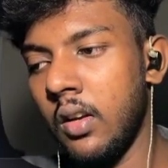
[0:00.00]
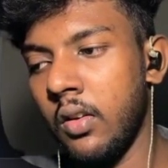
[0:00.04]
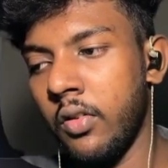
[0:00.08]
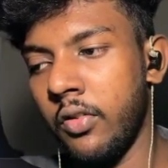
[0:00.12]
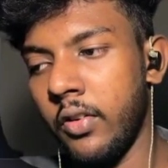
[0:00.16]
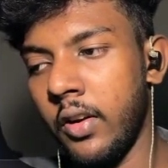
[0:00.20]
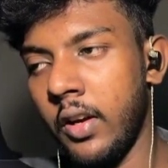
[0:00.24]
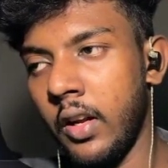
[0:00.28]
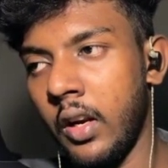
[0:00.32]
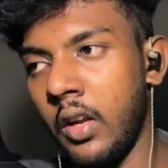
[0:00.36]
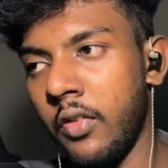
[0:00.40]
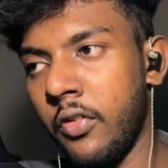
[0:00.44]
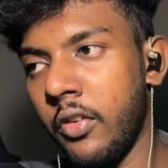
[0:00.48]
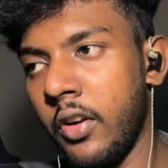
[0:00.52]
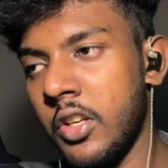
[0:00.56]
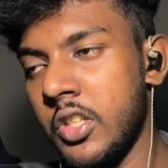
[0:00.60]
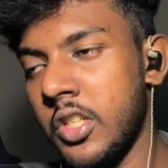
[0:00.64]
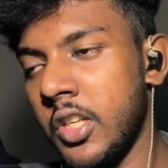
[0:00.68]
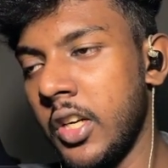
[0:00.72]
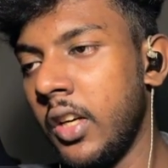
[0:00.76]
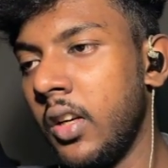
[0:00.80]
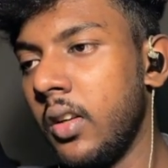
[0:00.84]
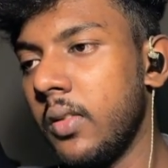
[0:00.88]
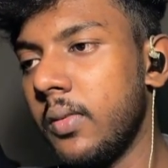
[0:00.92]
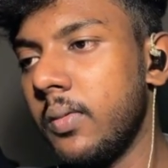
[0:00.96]
If I refresh
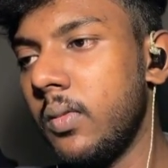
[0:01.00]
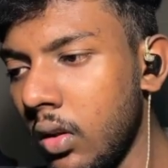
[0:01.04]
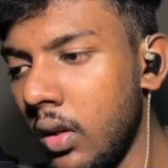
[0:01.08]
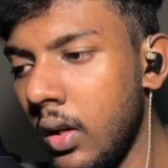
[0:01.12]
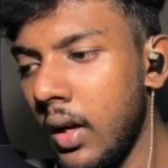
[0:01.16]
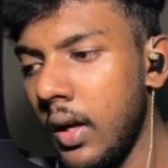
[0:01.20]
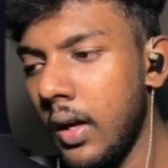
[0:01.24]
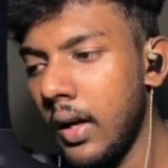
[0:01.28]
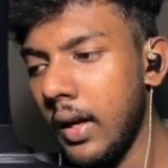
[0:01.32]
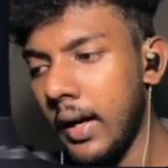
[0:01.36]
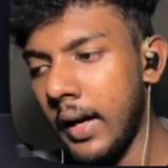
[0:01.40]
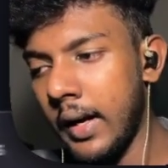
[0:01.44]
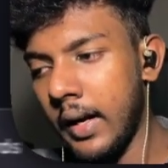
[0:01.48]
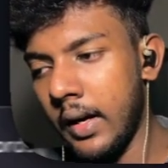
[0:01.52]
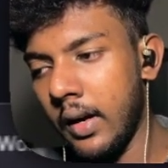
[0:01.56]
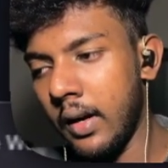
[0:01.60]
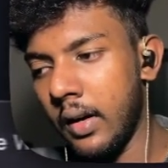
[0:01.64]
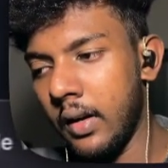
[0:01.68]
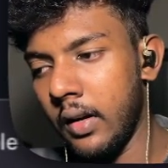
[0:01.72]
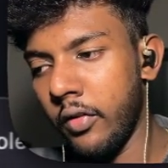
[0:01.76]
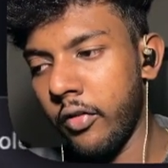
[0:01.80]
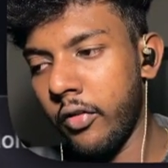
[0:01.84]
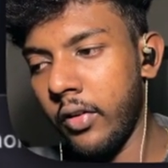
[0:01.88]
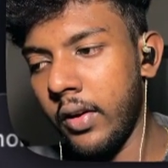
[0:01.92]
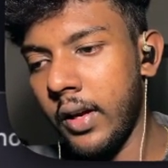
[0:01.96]
it and
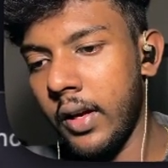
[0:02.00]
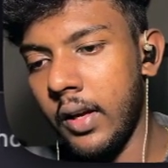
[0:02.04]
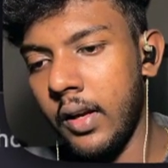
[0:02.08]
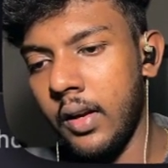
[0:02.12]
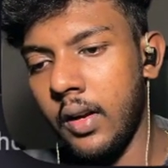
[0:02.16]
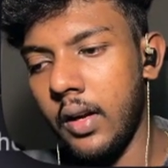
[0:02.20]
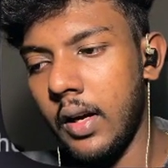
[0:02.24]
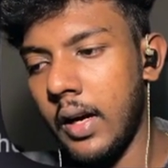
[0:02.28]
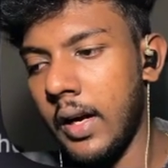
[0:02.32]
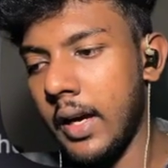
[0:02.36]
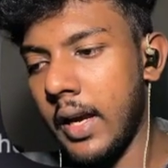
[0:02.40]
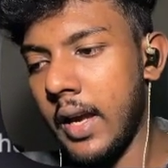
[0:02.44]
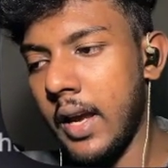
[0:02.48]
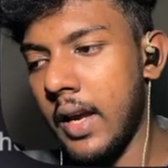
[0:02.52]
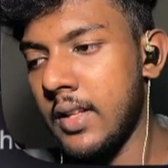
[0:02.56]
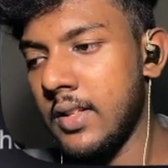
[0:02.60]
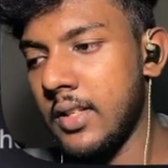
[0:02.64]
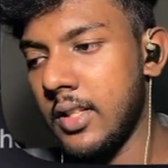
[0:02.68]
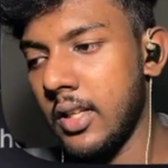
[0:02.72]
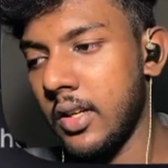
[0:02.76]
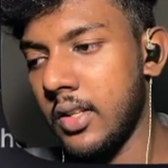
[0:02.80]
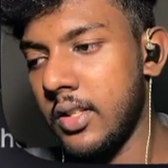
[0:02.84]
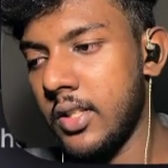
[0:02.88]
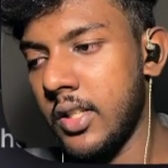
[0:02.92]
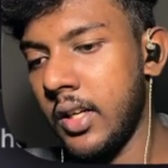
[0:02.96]
if I again
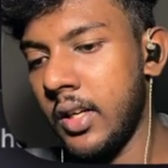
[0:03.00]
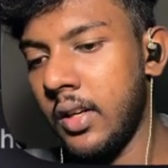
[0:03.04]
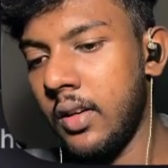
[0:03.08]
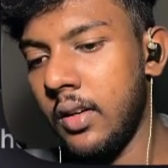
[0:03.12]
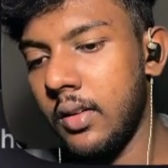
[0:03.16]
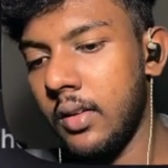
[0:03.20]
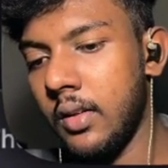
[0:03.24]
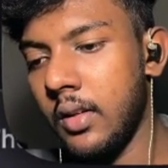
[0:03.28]
search it,